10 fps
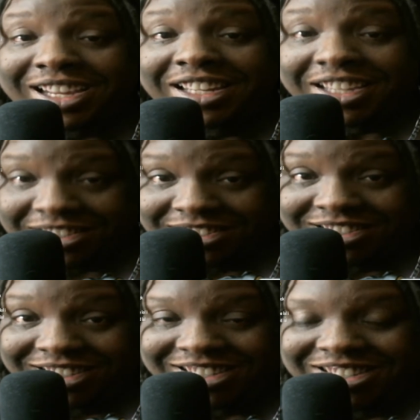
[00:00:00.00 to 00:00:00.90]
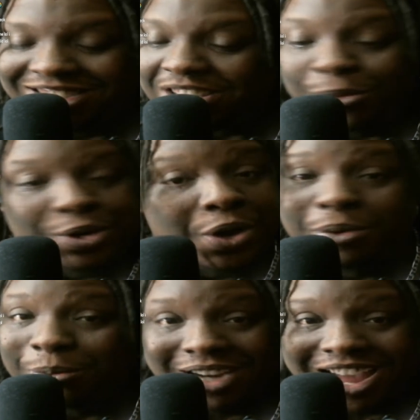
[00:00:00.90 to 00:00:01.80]
cleans. So no,
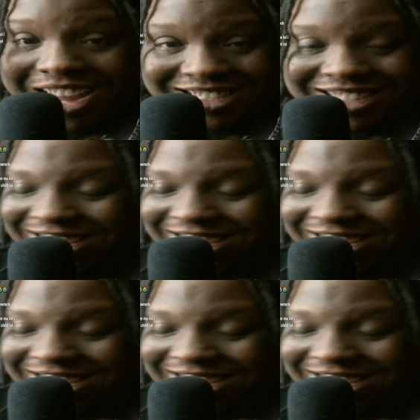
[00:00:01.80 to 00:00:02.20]
it would not.